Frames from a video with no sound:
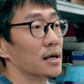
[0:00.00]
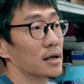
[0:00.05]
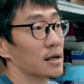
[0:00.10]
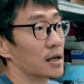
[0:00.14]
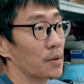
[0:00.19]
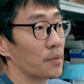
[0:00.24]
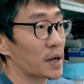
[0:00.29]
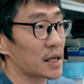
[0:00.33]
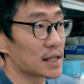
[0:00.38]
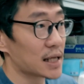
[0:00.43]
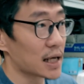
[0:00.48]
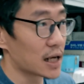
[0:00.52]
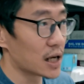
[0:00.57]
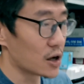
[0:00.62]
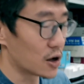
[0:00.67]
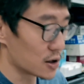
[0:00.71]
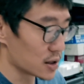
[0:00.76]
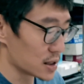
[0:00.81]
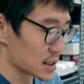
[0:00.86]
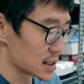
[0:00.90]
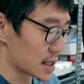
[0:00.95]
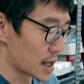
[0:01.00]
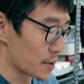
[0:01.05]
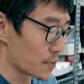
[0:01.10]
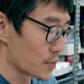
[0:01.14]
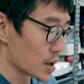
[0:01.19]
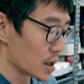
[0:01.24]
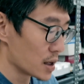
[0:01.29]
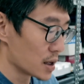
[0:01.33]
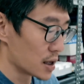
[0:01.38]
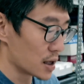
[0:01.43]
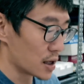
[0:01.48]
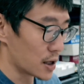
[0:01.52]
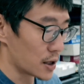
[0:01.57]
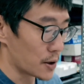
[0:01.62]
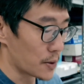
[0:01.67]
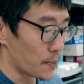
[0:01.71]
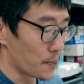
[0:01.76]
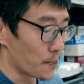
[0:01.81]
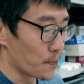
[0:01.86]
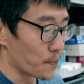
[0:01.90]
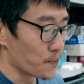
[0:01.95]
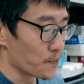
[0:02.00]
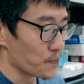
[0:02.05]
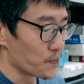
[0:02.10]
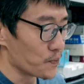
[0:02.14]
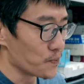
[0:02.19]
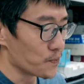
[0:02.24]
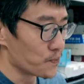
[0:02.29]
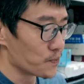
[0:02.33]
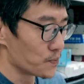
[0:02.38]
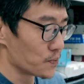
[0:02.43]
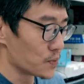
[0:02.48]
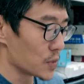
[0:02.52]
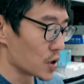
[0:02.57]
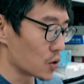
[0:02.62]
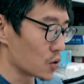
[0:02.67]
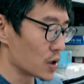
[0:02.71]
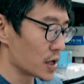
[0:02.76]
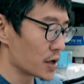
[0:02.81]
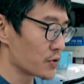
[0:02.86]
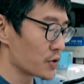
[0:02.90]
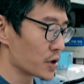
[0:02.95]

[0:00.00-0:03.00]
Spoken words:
basically all the same. The only real